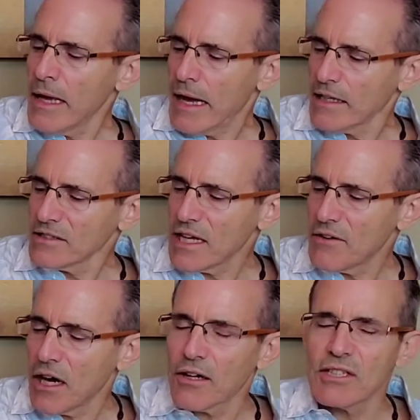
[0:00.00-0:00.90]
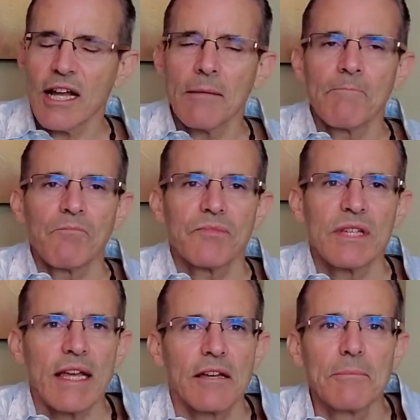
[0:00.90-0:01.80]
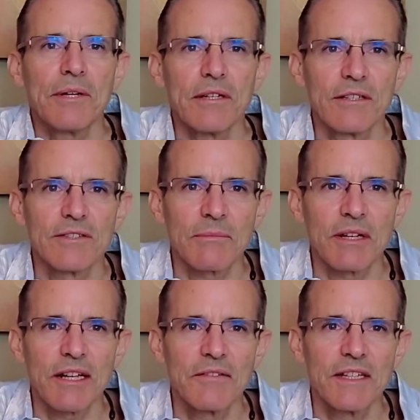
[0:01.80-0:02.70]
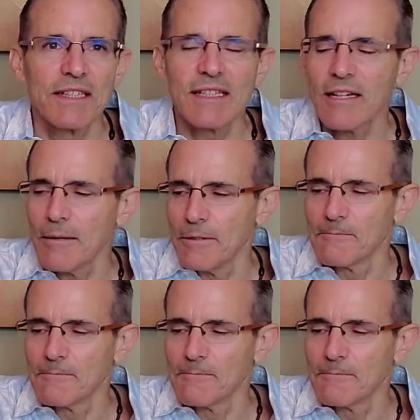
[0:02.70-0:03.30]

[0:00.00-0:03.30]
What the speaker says: I used to have a hard time taking pills, so I'm going to give you a tip.